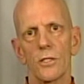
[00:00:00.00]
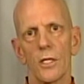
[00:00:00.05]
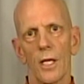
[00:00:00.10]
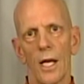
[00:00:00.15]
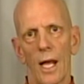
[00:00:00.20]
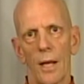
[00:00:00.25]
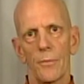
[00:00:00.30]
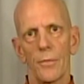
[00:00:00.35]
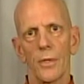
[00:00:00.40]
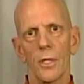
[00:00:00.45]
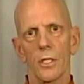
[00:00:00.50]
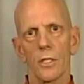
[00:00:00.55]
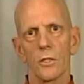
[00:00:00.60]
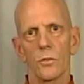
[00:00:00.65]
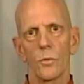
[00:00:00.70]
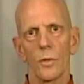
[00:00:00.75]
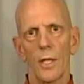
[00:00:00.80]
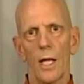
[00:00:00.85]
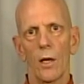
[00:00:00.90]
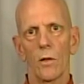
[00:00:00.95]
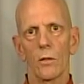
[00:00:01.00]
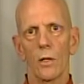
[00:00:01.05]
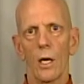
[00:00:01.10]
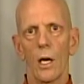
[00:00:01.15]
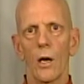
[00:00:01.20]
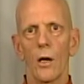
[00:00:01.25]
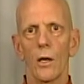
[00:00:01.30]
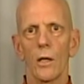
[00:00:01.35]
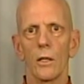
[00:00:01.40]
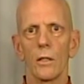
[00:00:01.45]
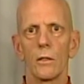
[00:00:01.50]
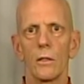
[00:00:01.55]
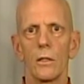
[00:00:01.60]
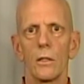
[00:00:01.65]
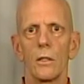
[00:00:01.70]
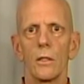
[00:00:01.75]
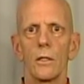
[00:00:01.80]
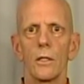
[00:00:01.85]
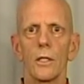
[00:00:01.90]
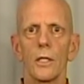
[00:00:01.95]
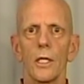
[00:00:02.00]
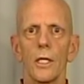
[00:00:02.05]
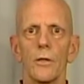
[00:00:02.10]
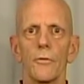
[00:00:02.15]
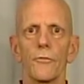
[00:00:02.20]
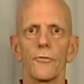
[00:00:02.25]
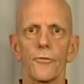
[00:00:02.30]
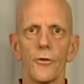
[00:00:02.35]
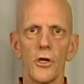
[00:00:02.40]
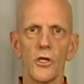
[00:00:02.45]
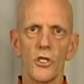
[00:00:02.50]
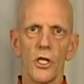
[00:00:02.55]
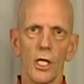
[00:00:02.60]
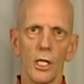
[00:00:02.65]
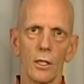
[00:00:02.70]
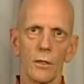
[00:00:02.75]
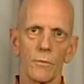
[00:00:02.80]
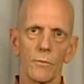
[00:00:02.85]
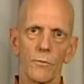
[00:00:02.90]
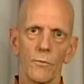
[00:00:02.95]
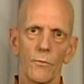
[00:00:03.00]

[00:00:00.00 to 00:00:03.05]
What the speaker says: and happiness without our infringing